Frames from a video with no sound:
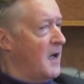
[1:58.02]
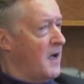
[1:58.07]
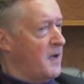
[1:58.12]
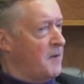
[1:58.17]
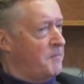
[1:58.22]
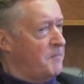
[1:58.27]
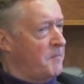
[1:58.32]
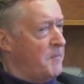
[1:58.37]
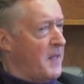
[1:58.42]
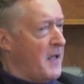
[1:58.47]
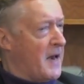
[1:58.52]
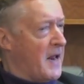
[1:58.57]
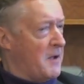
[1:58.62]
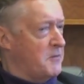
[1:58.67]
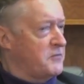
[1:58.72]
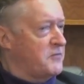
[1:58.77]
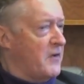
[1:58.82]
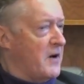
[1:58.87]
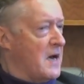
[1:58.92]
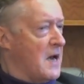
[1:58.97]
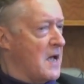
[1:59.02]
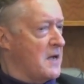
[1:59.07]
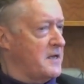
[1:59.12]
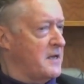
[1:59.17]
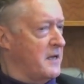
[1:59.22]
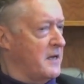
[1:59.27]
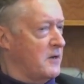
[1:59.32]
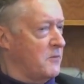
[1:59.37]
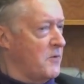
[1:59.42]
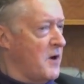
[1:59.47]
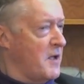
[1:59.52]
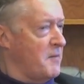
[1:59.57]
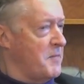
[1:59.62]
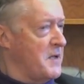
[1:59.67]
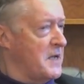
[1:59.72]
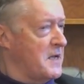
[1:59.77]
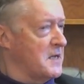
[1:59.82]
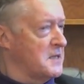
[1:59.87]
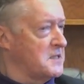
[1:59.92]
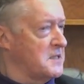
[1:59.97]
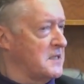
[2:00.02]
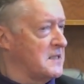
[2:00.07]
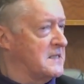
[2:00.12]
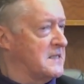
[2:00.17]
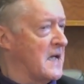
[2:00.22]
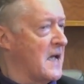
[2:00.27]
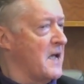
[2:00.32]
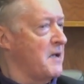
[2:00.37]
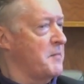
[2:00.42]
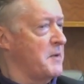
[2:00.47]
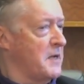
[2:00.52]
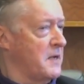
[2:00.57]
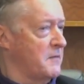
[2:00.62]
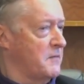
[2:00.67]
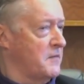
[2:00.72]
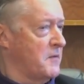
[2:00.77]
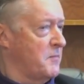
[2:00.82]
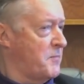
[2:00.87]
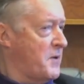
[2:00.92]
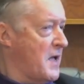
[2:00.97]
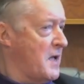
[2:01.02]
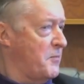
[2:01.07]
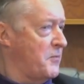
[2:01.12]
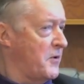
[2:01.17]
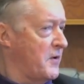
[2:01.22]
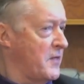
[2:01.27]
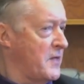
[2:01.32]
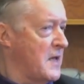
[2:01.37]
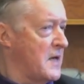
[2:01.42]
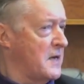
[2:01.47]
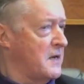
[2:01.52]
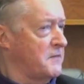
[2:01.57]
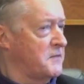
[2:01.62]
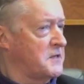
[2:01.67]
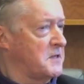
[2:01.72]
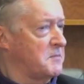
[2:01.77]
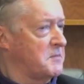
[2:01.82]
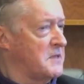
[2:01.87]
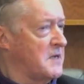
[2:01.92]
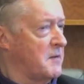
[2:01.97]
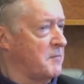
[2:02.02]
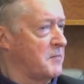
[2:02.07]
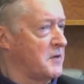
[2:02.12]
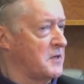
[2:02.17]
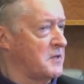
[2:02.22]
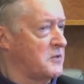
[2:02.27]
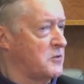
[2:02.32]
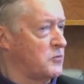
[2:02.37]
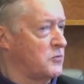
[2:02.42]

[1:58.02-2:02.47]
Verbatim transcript: And I was very lucky in a way, because the timing of the paper at the end of September